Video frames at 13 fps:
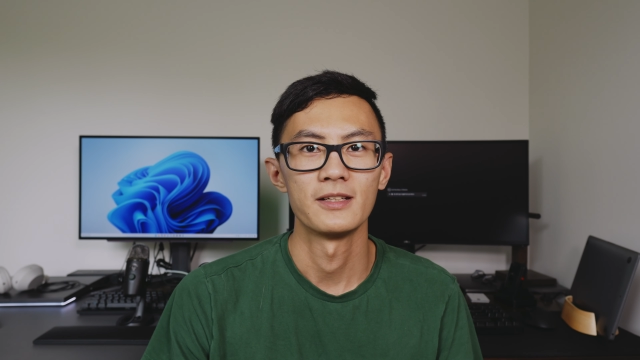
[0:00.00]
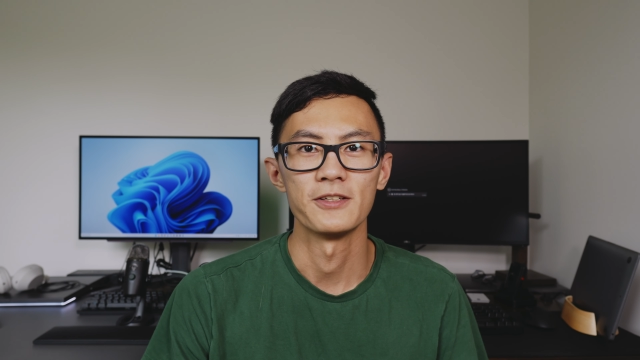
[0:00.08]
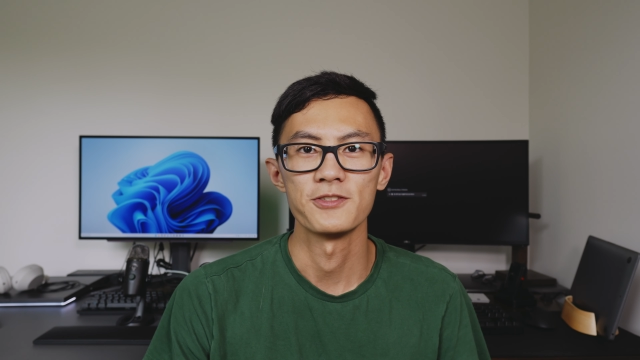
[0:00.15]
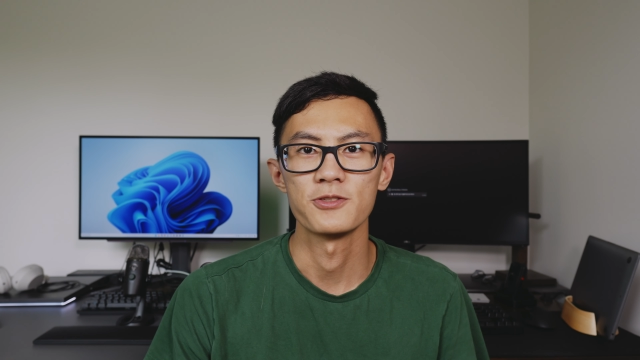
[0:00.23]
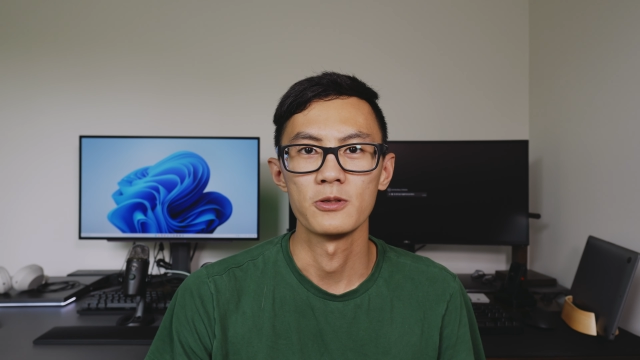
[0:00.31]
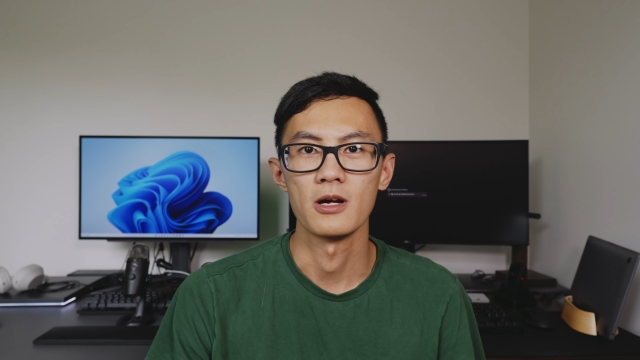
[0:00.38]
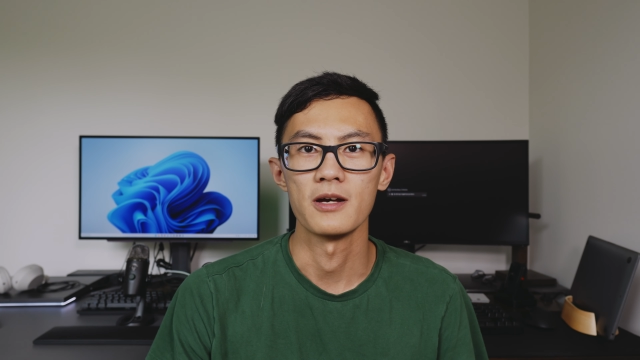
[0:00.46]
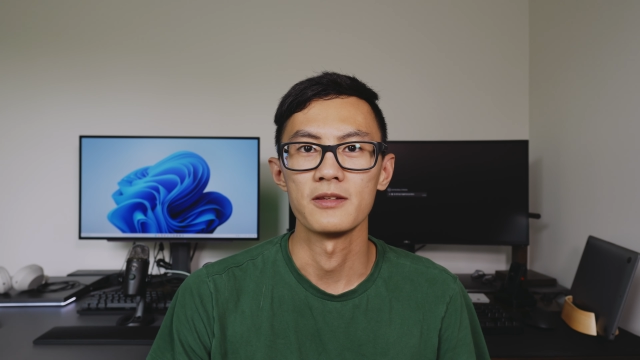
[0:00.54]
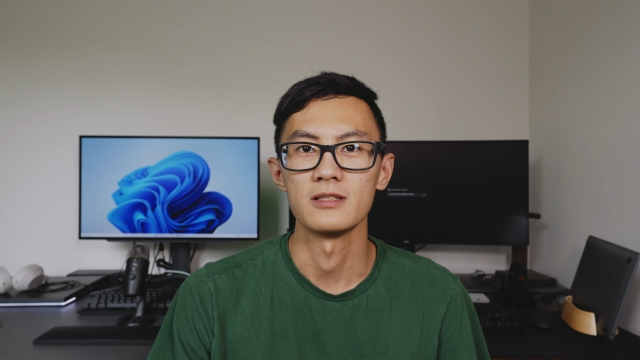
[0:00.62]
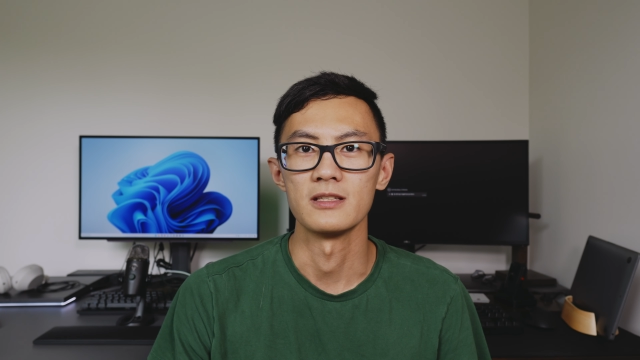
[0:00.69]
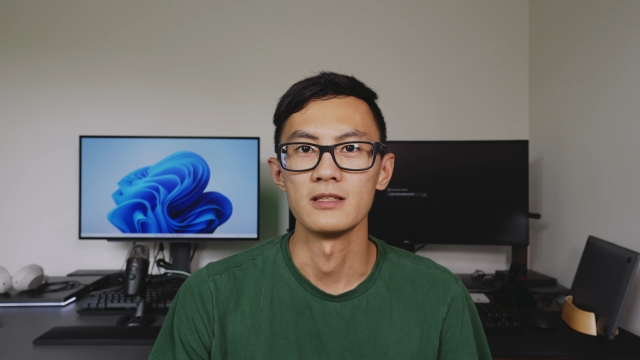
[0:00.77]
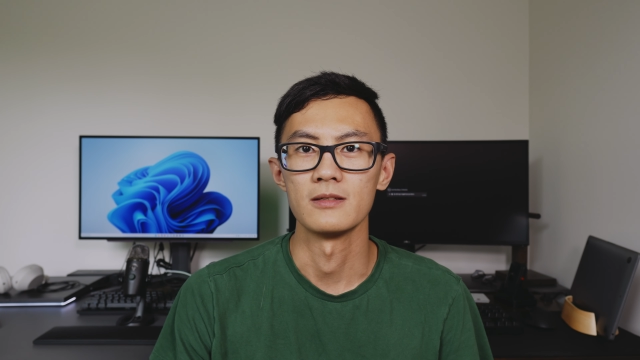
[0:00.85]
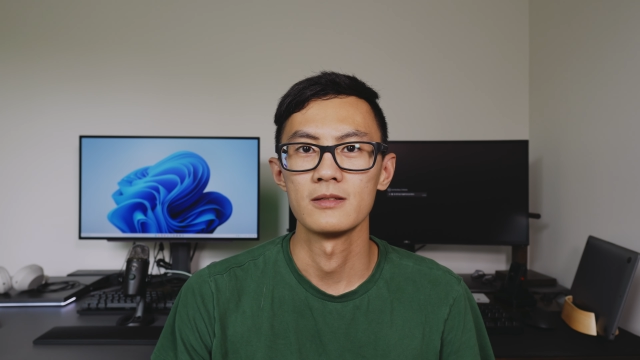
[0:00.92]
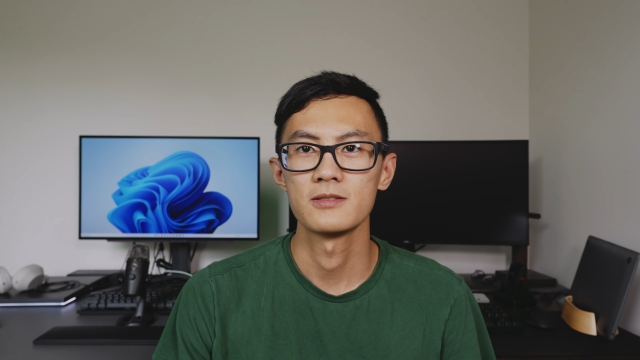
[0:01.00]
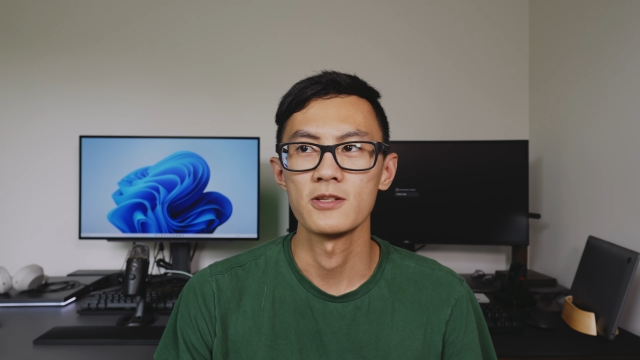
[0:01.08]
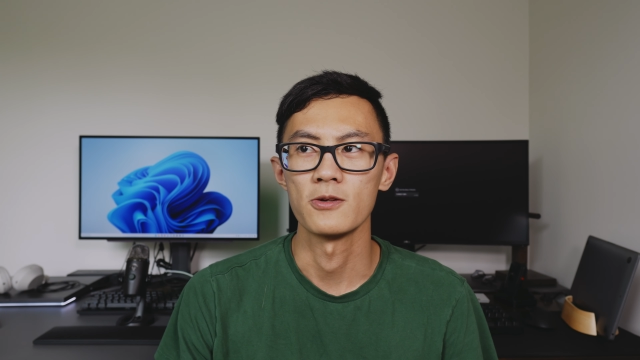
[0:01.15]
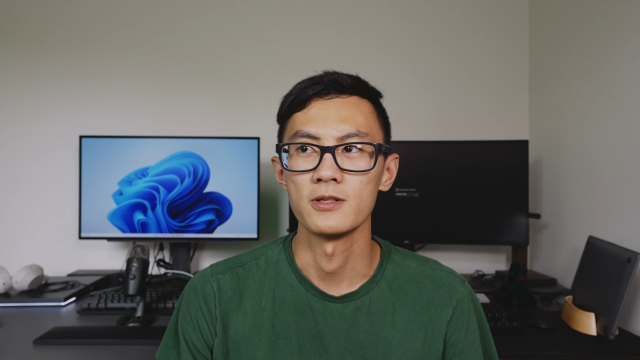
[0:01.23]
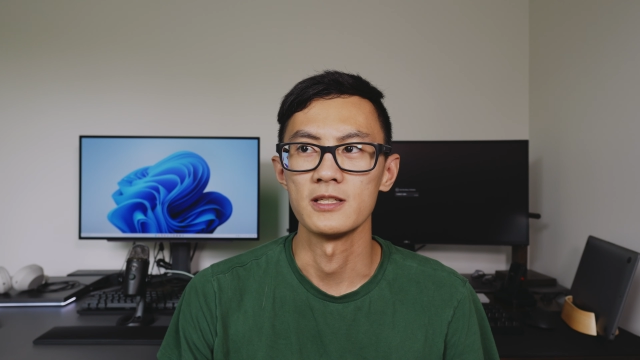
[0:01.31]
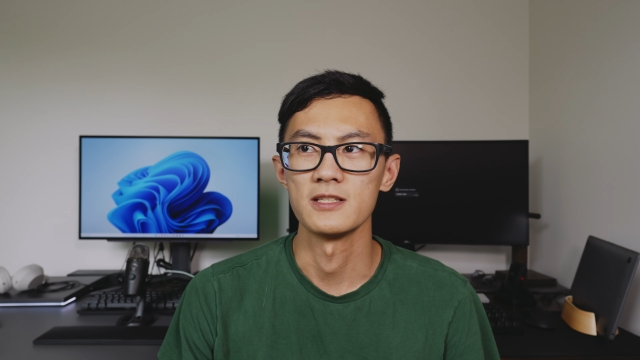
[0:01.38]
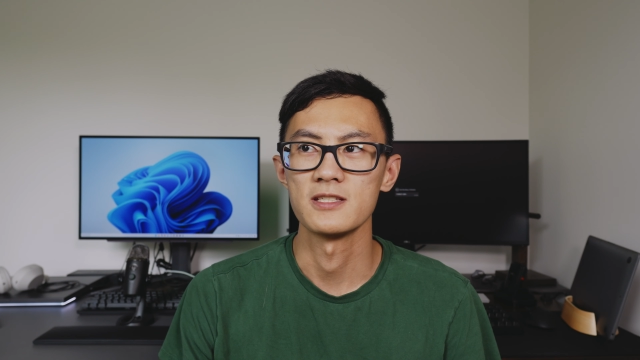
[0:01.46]
I also got the
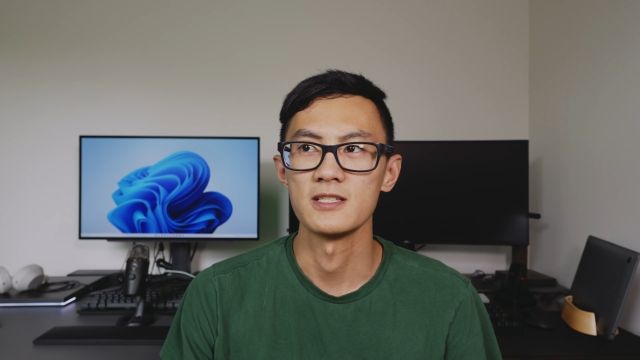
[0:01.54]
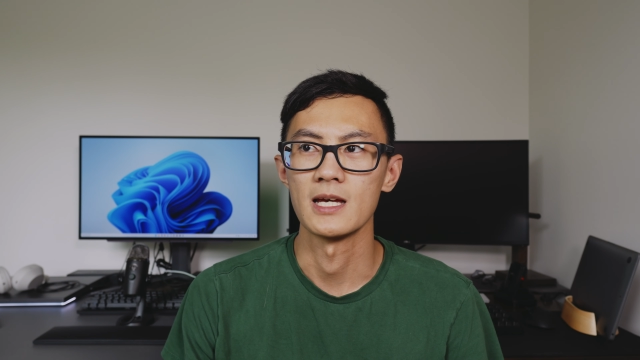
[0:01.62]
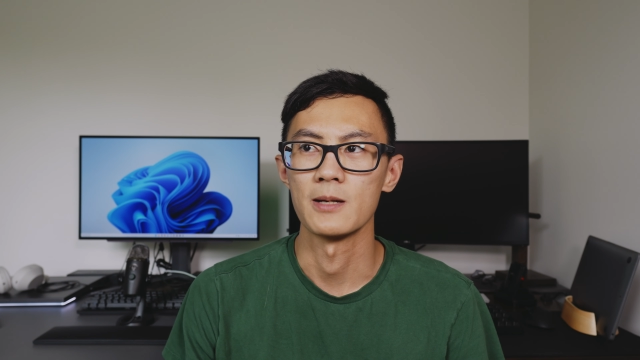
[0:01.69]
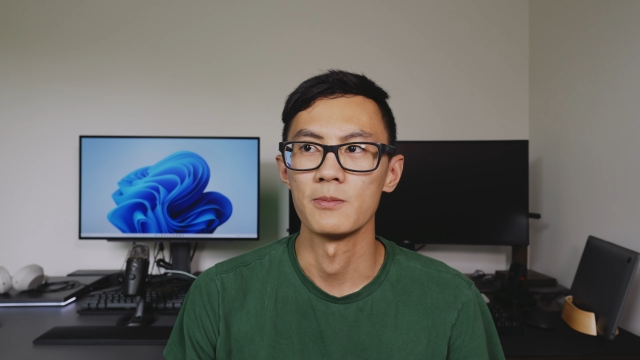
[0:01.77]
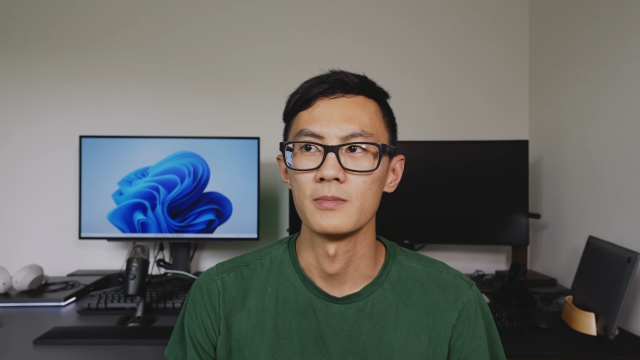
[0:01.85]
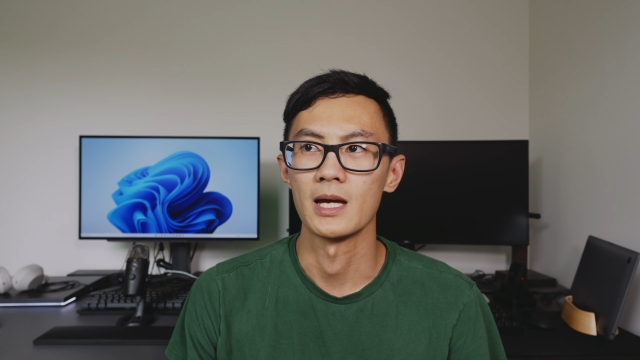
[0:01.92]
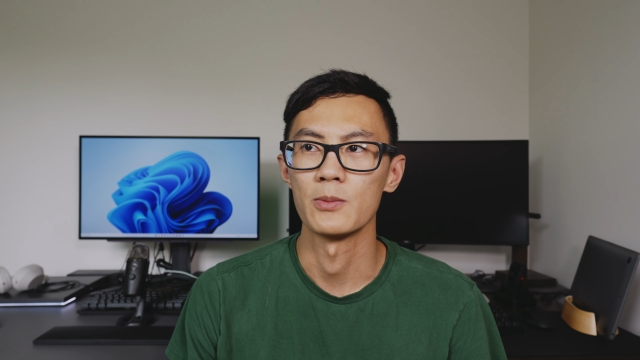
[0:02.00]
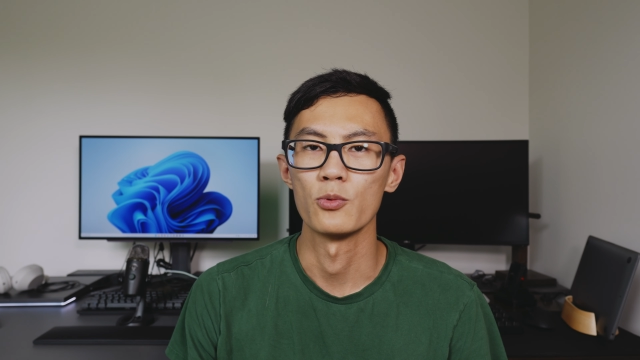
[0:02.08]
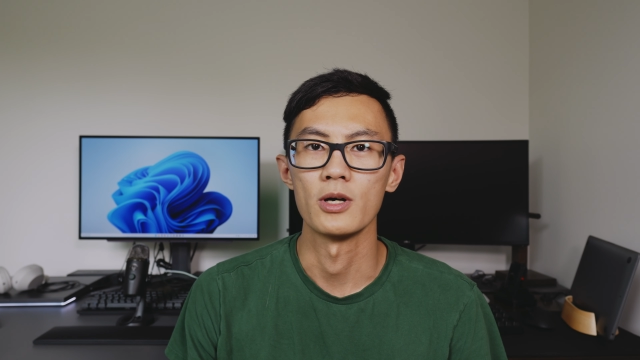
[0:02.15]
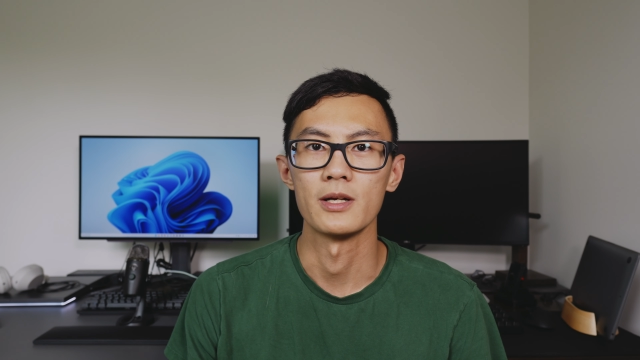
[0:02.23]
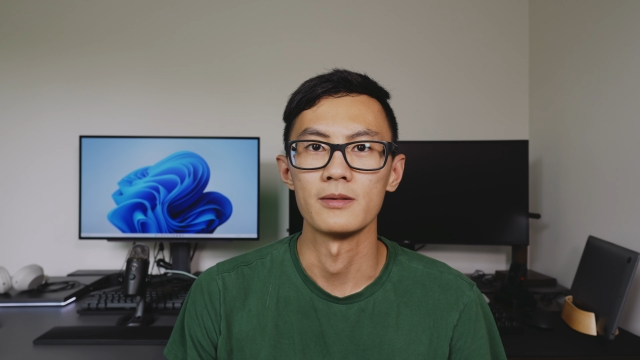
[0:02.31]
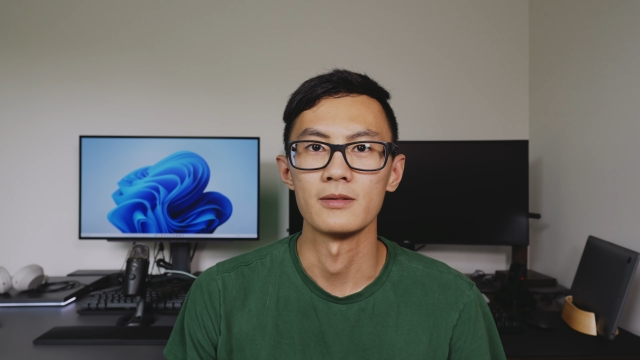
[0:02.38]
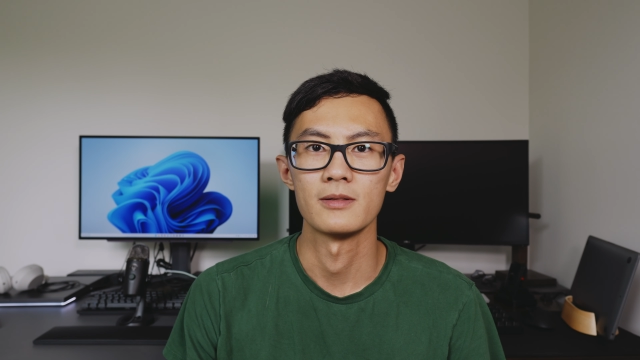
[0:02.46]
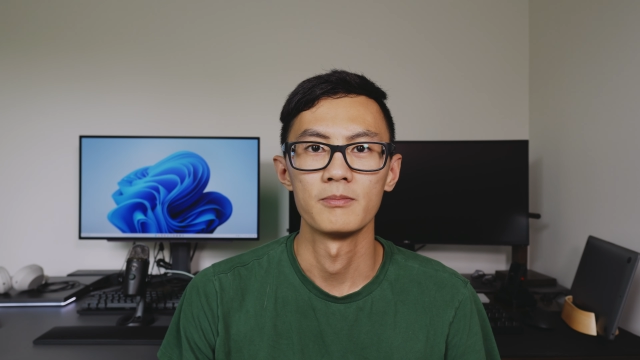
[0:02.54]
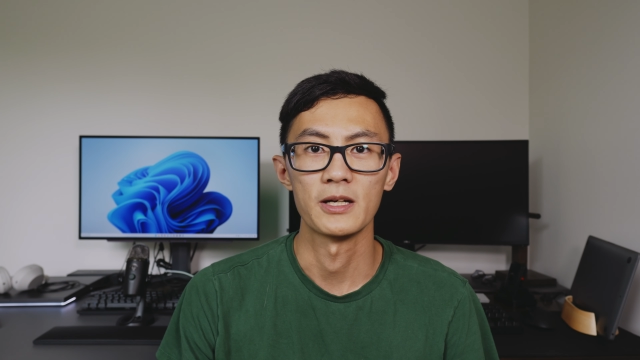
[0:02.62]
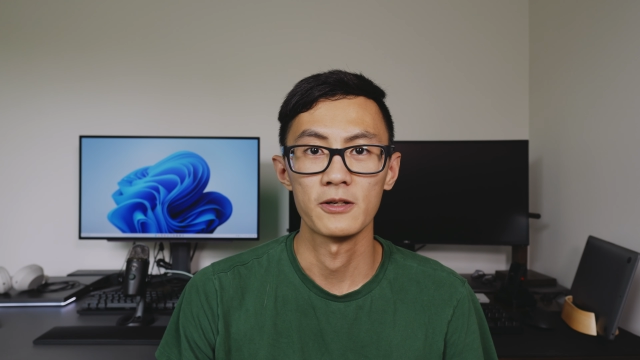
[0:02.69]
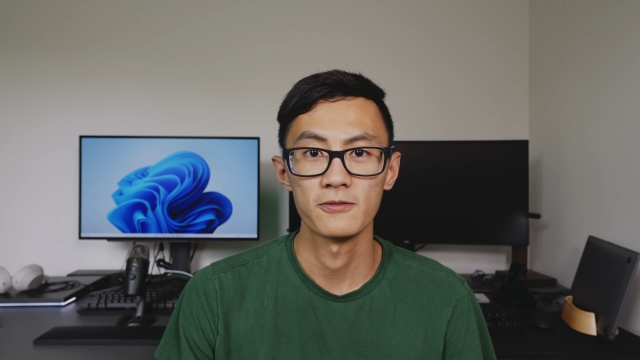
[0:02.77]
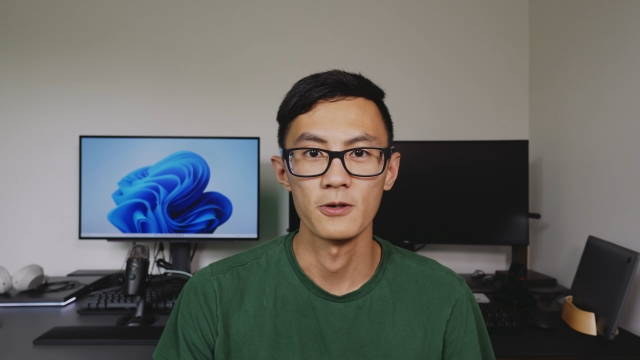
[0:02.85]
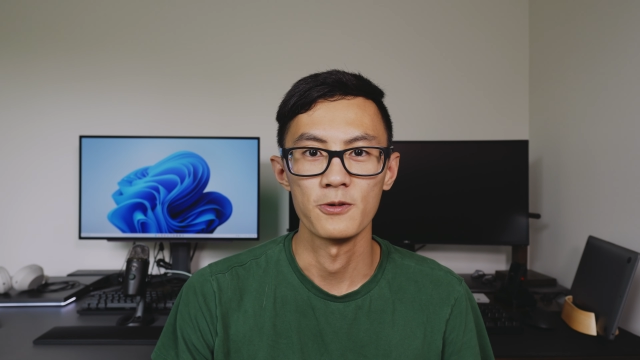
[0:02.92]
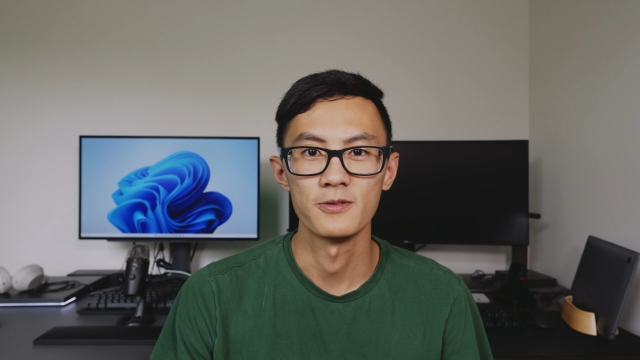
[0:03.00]
Sony ECM M1
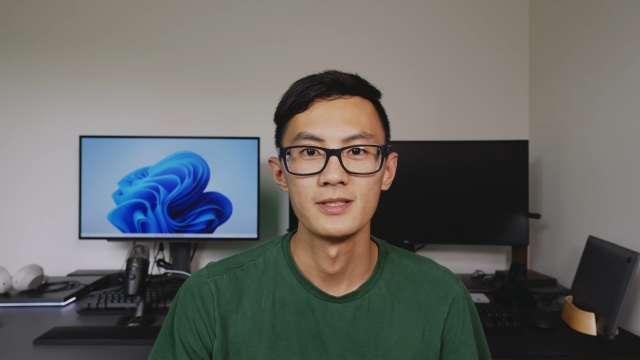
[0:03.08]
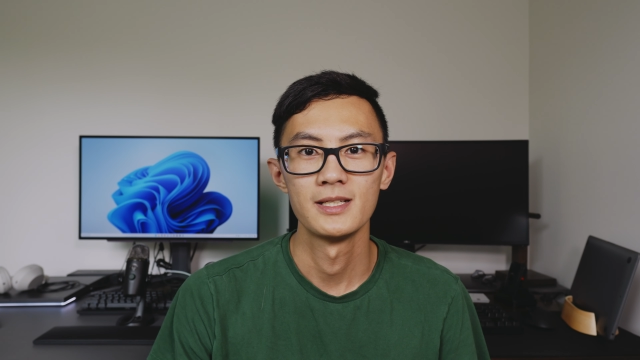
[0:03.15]
microphone,